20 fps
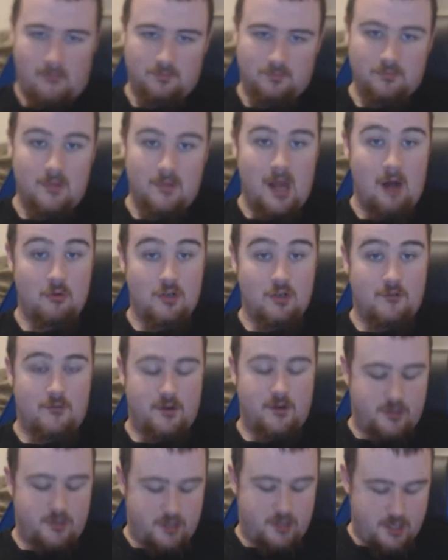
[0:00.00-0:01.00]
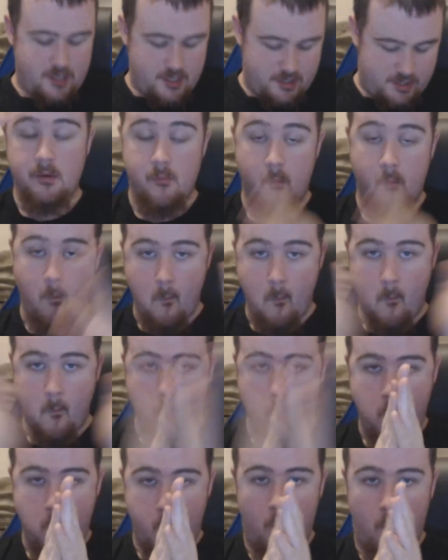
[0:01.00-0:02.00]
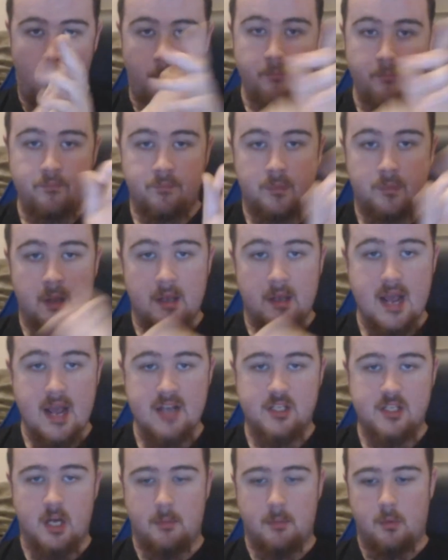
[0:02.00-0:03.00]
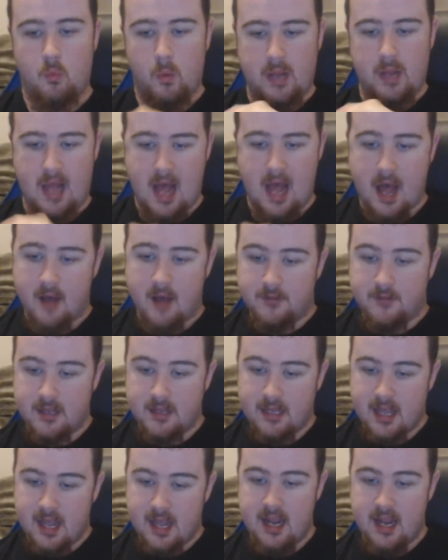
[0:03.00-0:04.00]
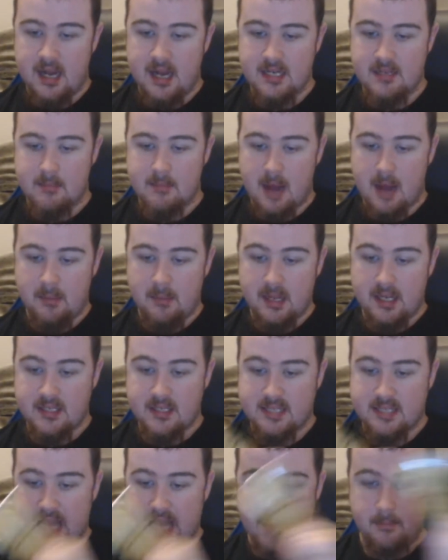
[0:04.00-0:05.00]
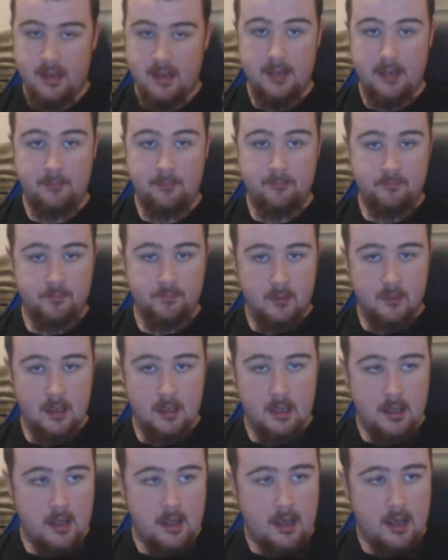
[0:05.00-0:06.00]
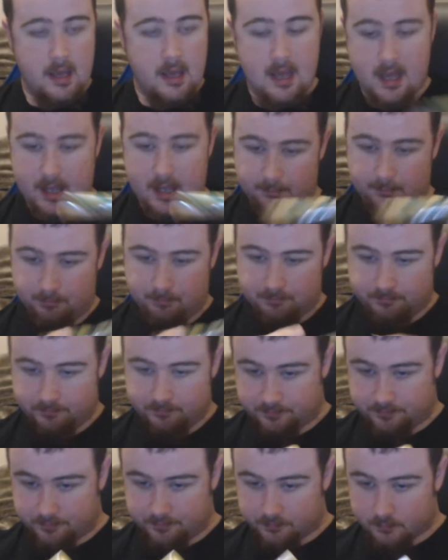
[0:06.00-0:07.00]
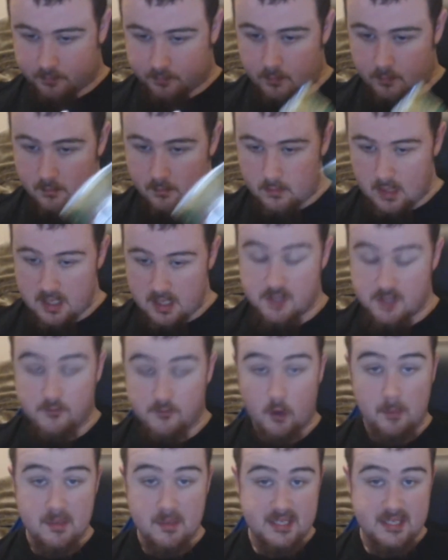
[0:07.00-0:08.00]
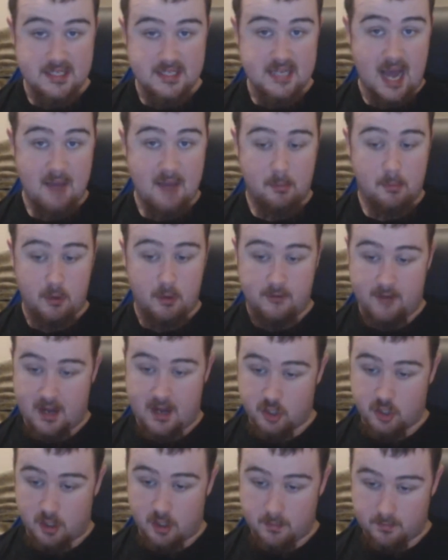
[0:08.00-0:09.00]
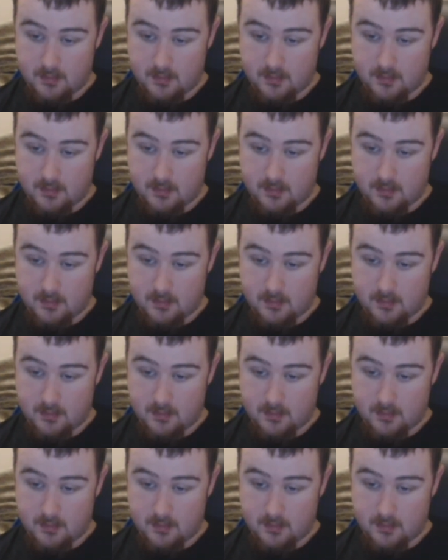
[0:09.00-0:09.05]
I'll just finish these. Next up, we have the edamame senbei. This is from the Saitama Prefecture.